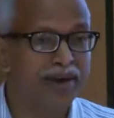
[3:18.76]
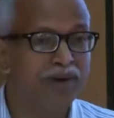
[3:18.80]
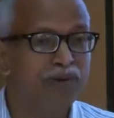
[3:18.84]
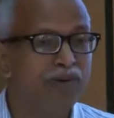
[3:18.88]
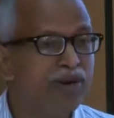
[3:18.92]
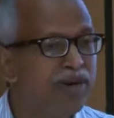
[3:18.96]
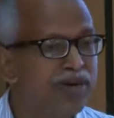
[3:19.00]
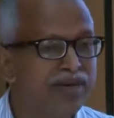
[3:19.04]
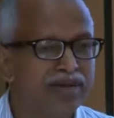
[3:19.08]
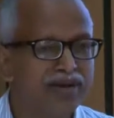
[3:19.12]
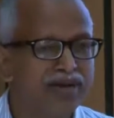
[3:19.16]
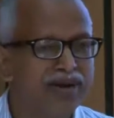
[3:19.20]
know,
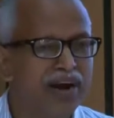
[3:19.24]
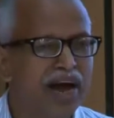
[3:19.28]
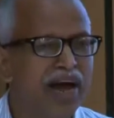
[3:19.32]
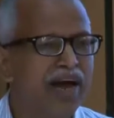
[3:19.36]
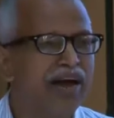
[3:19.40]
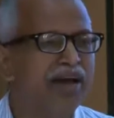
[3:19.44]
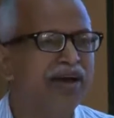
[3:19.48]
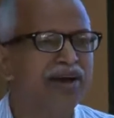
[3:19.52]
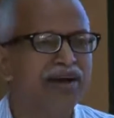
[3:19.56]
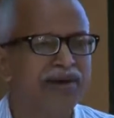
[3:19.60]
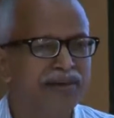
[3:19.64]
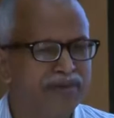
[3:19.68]
it is dry,
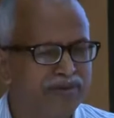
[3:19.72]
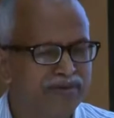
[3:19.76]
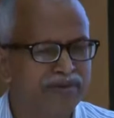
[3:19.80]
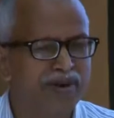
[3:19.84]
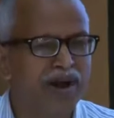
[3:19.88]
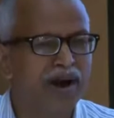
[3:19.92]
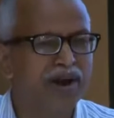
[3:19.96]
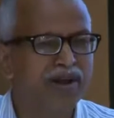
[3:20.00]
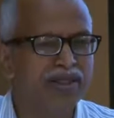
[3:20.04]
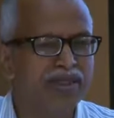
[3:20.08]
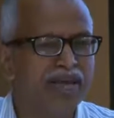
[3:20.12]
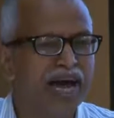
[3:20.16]
it is
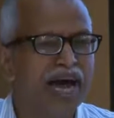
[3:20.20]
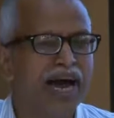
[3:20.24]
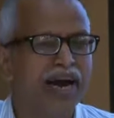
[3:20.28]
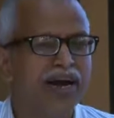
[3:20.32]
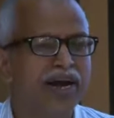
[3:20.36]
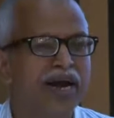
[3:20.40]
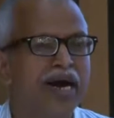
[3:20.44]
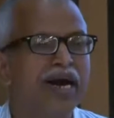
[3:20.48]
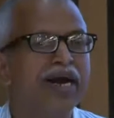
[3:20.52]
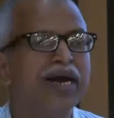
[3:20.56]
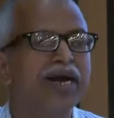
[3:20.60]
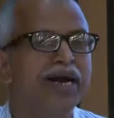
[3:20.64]
not that
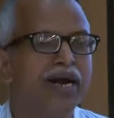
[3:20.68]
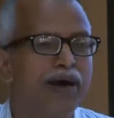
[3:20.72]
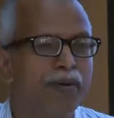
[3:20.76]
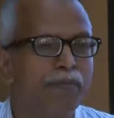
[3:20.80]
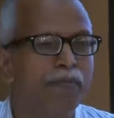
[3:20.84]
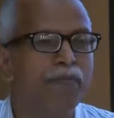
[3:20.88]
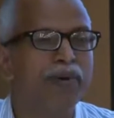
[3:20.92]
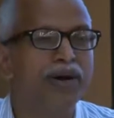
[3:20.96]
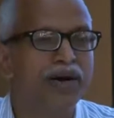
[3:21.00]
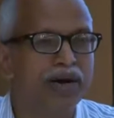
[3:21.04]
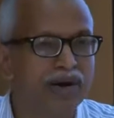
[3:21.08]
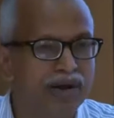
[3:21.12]

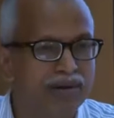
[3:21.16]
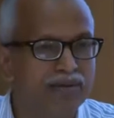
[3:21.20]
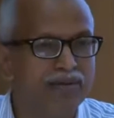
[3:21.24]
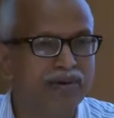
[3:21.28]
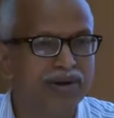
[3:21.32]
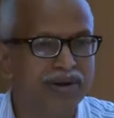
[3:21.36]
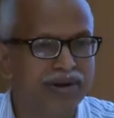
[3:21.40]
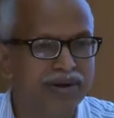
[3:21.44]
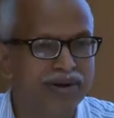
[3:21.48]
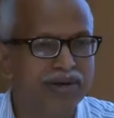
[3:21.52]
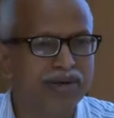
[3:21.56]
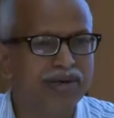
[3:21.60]
uncomfortable.
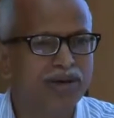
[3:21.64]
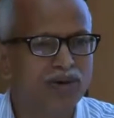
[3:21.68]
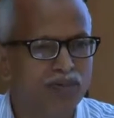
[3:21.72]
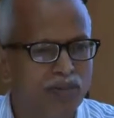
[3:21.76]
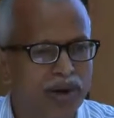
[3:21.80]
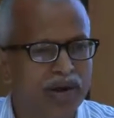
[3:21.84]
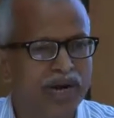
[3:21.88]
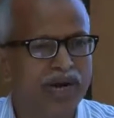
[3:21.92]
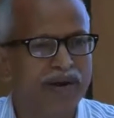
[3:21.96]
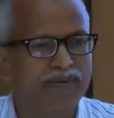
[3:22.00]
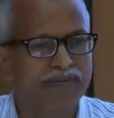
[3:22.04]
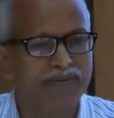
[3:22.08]
You
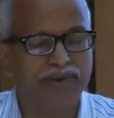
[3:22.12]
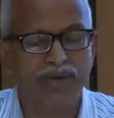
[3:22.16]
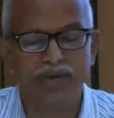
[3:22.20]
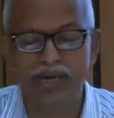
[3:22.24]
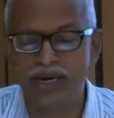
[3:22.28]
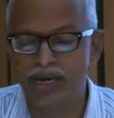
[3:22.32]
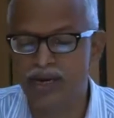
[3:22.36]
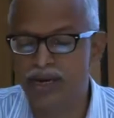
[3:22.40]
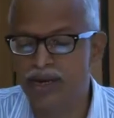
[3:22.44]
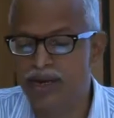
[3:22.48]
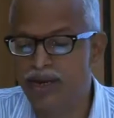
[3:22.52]
might have seen.